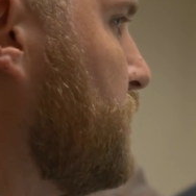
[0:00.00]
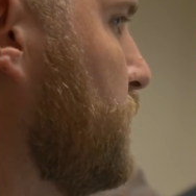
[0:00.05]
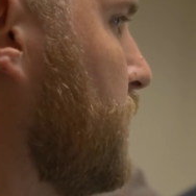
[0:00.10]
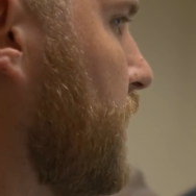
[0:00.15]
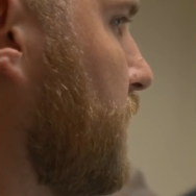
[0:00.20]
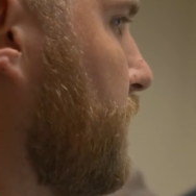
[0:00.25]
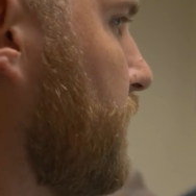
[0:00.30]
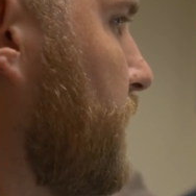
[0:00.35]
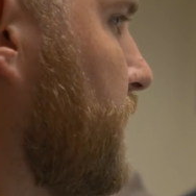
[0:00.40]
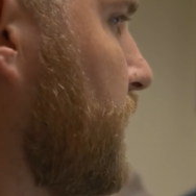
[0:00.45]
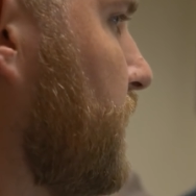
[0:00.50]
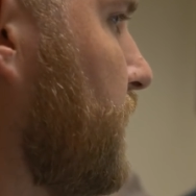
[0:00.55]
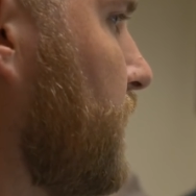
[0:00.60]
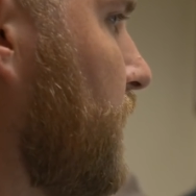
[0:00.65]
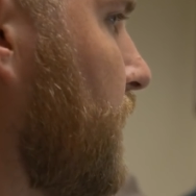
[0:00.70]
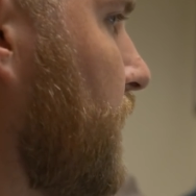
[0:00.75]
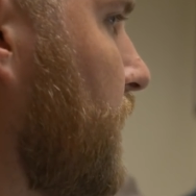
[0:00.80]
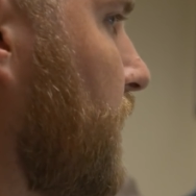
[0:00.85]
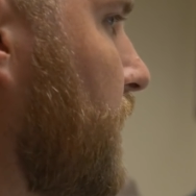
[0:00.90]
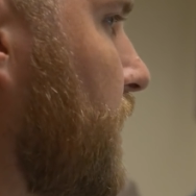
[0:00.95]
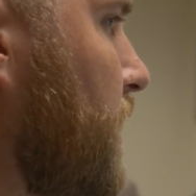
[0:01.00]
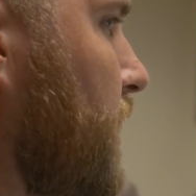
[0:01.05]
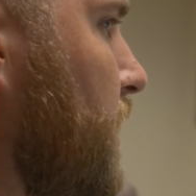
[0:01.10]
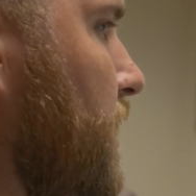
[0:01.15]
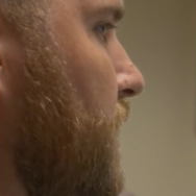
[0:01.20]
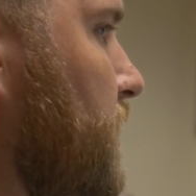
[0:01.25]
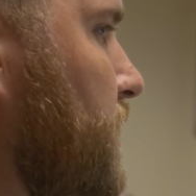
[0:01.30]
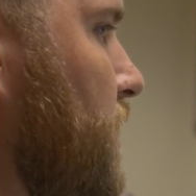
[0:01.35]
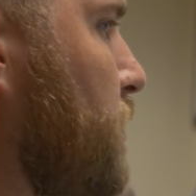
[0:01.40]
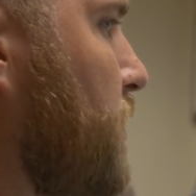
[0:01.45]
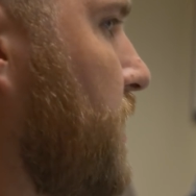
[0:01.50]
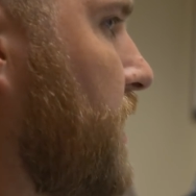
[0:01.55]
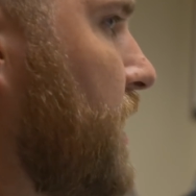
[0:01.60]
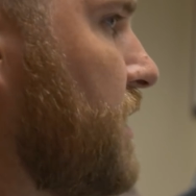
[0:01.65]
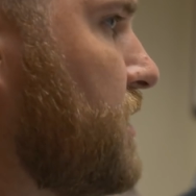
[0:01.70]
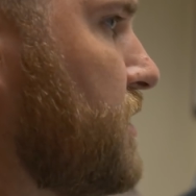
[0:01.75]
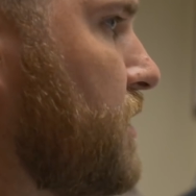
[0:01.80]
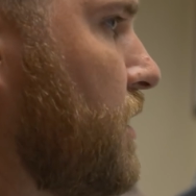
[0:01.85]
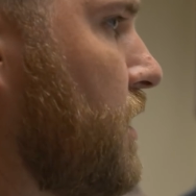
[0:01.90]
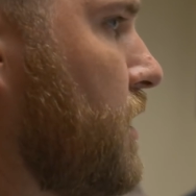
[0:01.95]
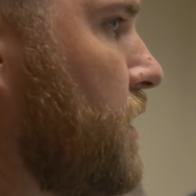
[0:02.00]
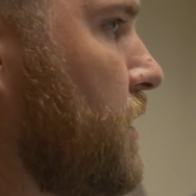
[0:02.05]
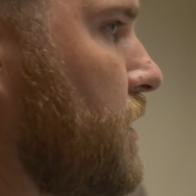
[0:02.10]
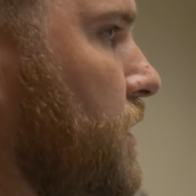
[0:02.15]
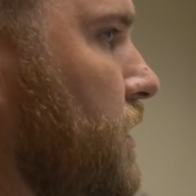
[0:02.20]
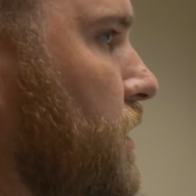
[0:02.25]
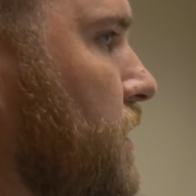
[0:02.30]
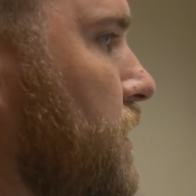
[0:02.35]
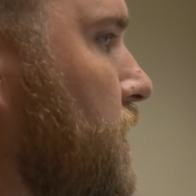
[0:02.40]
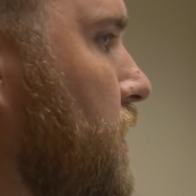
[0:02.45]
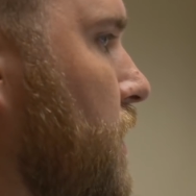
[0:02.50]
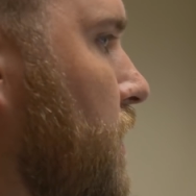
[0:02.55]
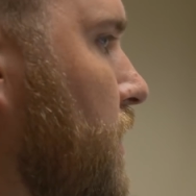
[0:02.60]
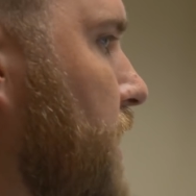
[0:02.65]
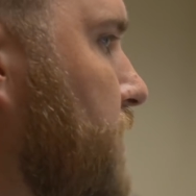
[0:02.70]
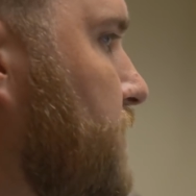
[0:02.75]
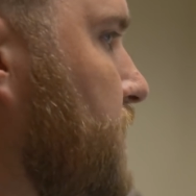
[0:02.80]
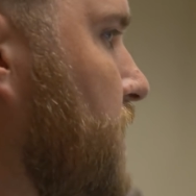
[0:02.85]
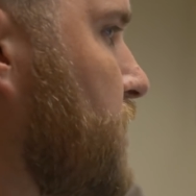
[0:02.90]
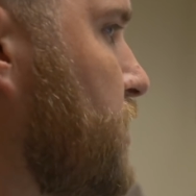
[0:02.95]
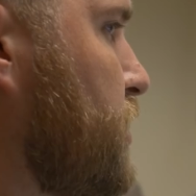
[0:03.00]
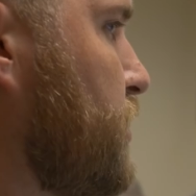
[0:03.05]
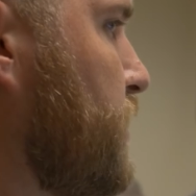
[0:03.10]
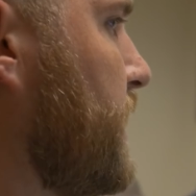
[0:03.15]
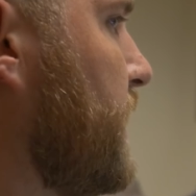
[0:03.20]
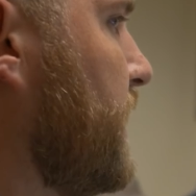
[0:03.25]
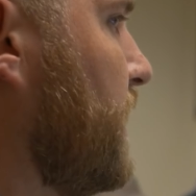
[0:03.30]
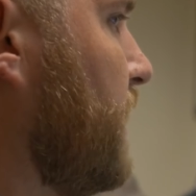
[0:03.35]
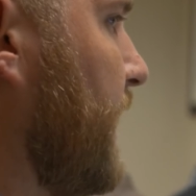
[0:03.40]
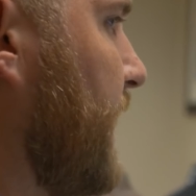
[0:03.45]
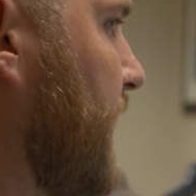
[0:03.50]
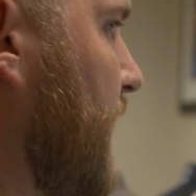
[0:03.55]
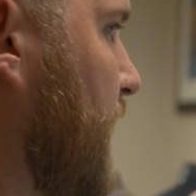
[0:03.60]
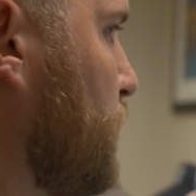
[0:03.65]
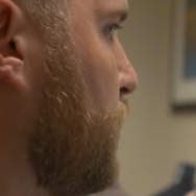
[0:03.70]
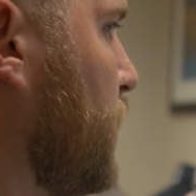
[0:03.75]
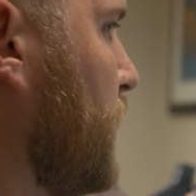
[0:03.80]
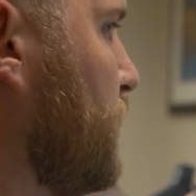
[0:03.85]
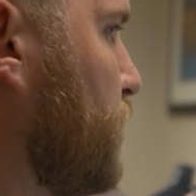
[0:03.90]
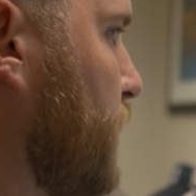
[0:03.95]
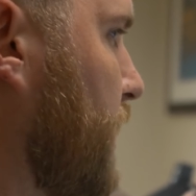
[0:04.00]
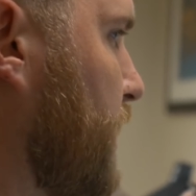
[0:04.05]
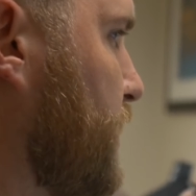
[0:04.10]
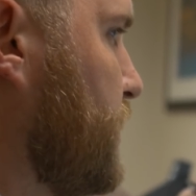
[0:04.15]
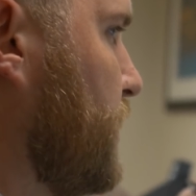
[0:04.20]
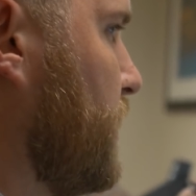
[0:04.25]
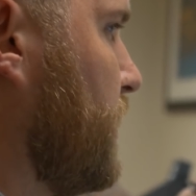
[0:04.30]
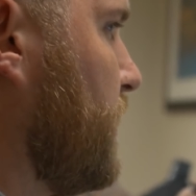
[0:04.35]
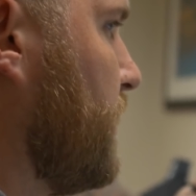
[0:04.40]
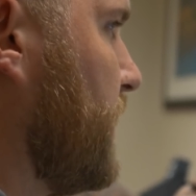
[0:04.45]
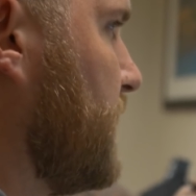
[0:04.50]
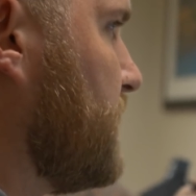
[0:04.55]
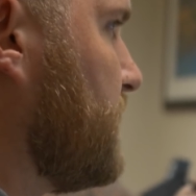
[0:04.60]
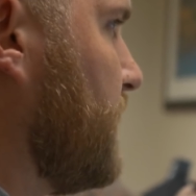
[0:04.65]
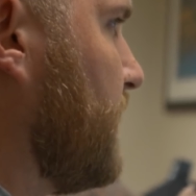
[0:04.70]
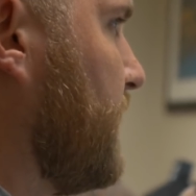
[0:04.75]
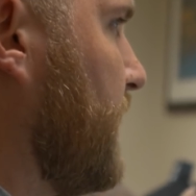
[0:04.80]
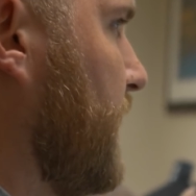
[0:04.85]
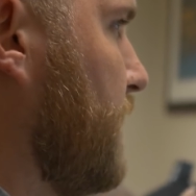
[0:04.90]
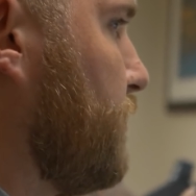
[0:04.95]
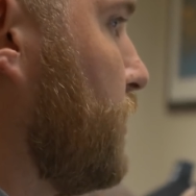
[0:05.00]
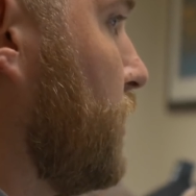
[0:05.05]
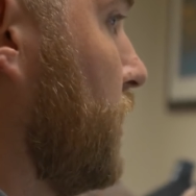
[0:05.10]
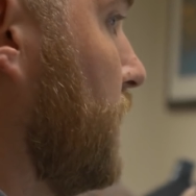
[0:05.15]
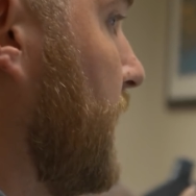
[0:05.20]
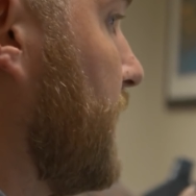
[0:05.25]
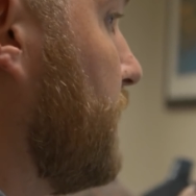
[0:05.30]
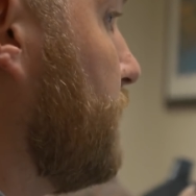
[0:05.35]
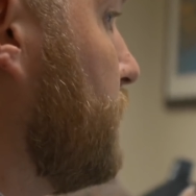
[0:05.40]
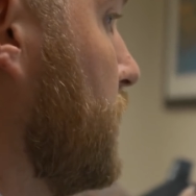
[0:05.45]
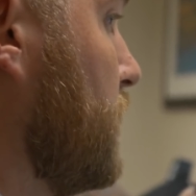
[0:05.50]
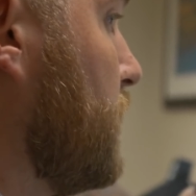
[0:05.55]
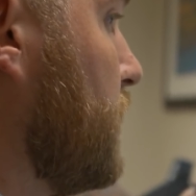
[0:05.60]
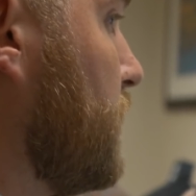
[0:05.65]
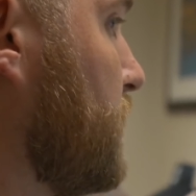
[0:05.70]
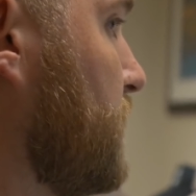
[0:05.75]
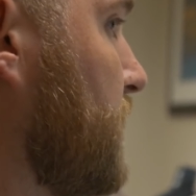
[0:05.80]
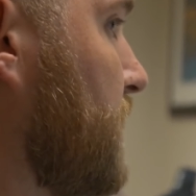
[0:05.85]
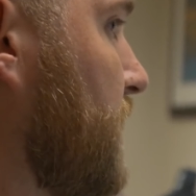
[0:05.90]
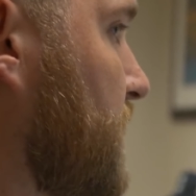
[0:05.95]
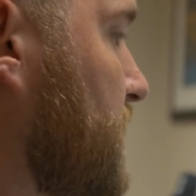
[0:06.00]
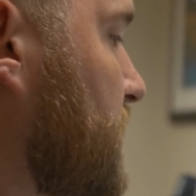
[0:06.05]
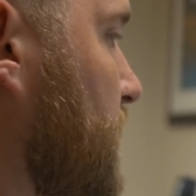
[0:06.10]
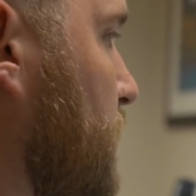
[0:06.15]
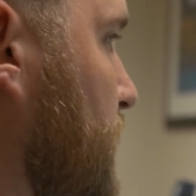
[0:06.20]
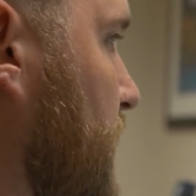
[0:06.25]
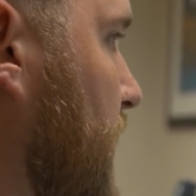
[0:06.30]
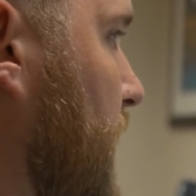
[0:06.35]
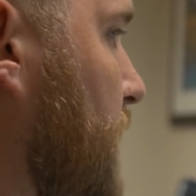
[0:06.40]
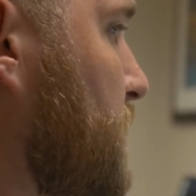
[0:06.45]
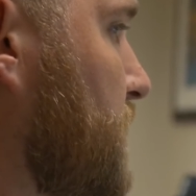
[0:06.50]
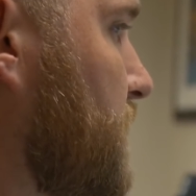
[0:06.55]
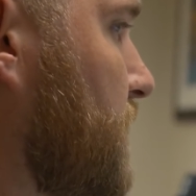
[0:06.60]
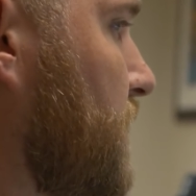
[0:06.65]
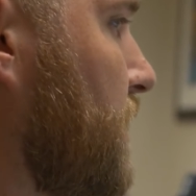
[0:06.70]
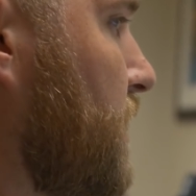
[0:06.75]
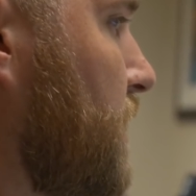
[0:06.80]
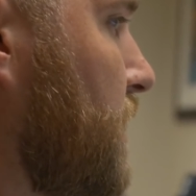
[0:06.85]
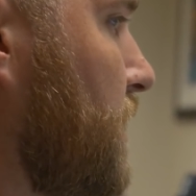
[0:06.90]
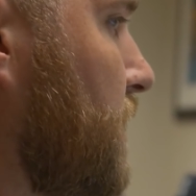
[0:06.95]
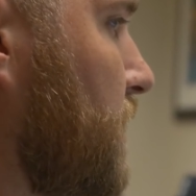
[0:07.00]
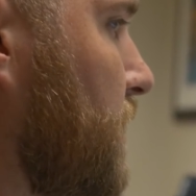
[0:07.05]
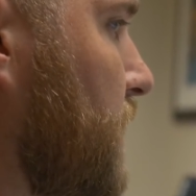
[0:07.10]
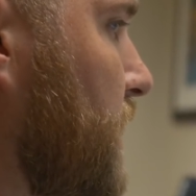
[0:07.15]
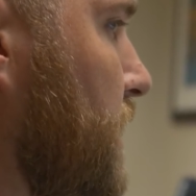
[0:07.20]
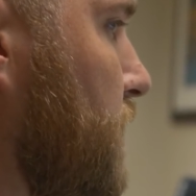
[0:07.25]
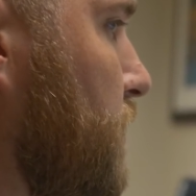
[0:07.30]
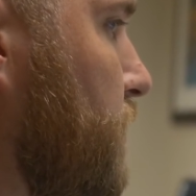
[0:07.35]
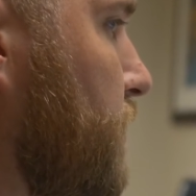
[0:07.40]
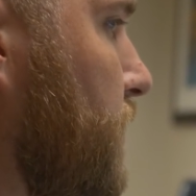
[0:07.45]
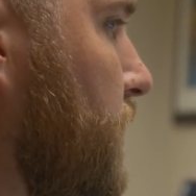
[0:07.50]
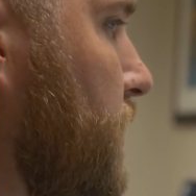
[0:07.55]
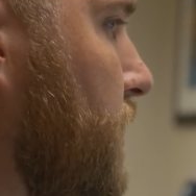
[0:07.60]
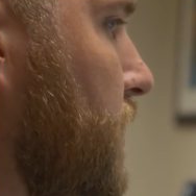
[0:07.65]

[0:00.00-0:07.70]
But if it's some things are left untreated, like high blood pressure and things like that for a lot of years, it can sometimes leave